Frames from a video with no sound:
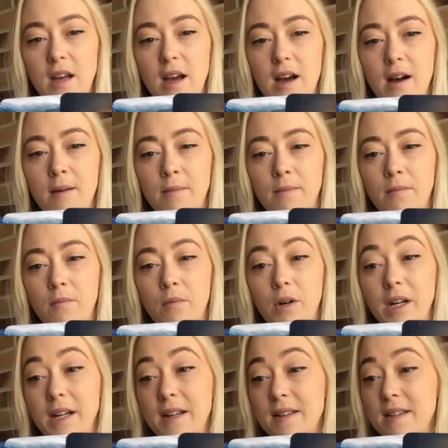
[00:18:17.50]
um,
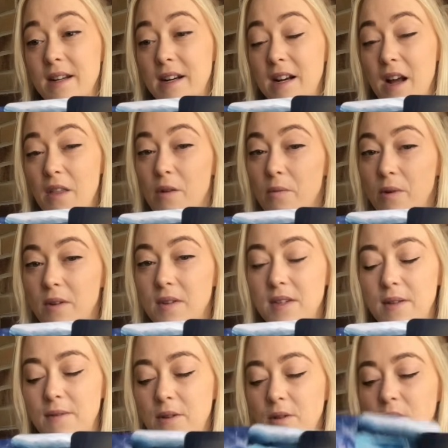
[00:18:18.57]
what it is that another wants.
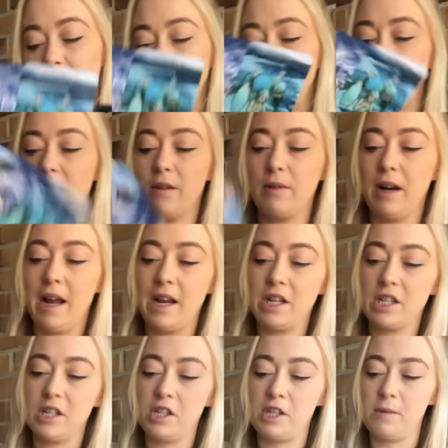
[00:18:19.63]
If you're looking at a
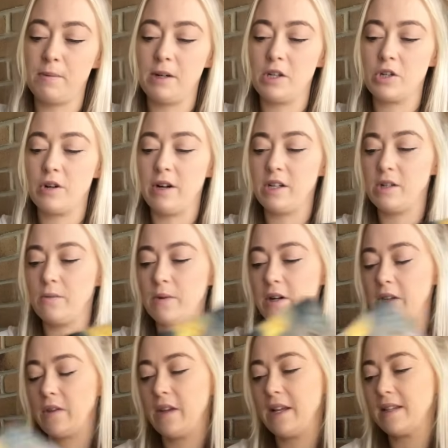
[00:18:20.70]
relationship and trying to
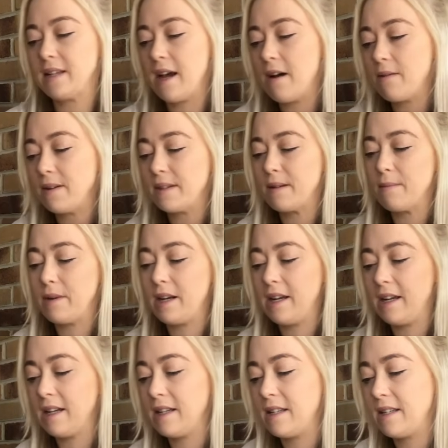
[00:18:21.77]
work things out with somebody,
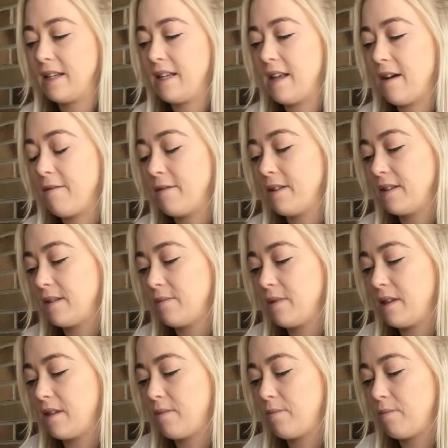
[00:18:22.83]
you can see that for,
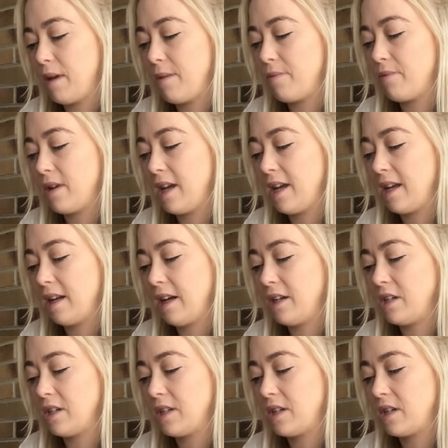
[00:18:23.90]
with people here,
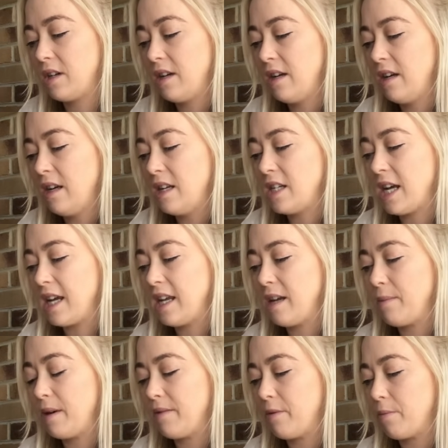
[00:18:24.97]
like just taking
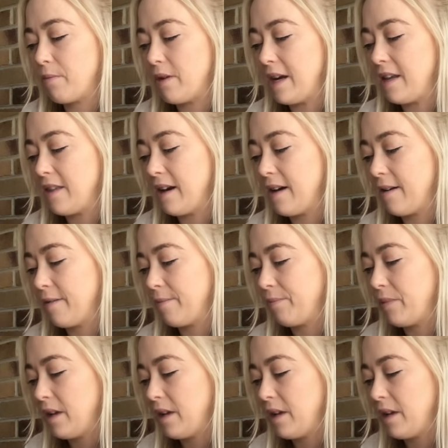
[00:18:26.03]
a bit of a breather.